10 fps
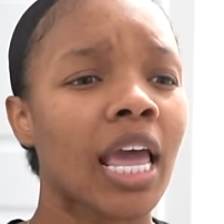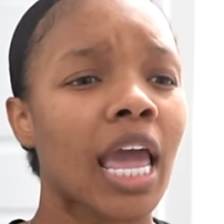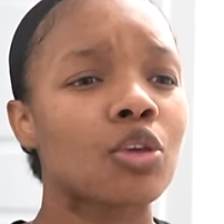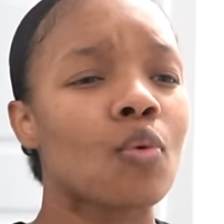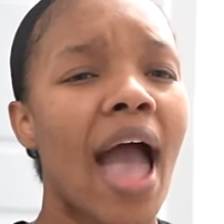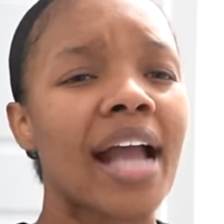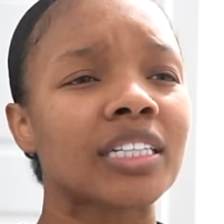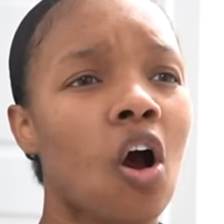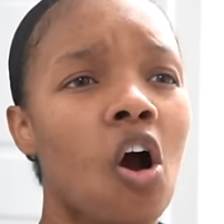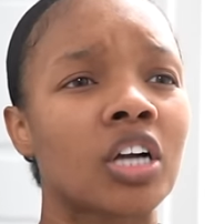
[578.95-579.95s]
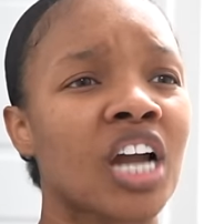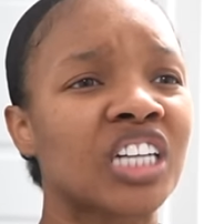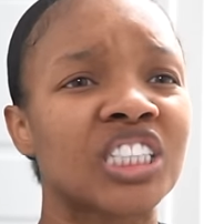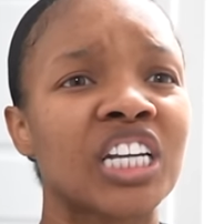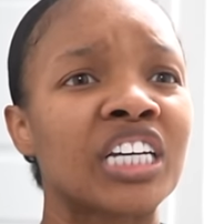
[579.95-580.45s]
and you acted all
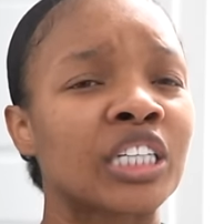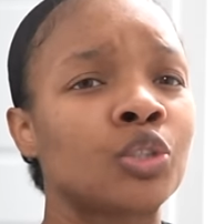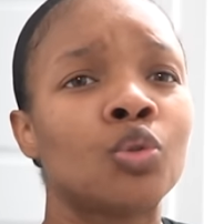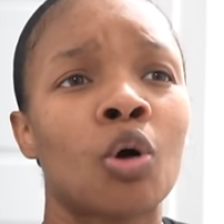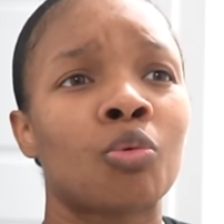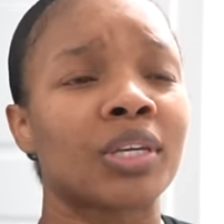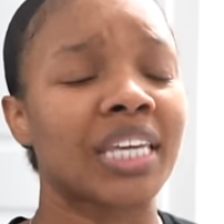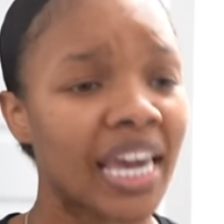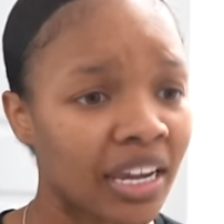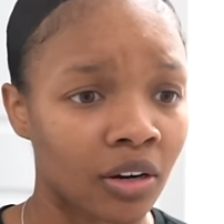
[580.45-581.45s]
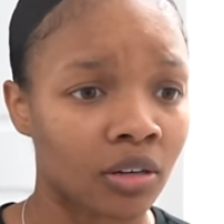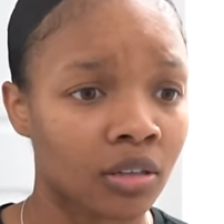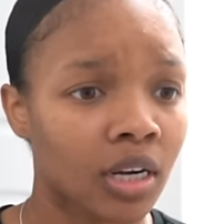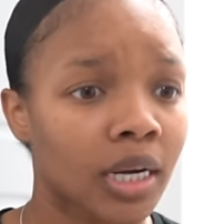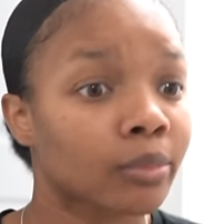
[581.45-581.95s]
nonchalant like you don't care.
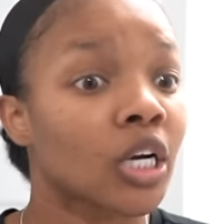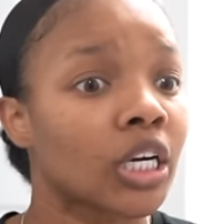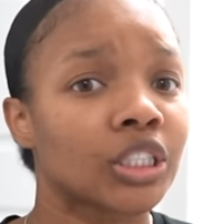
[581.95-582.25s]
And I'm trying to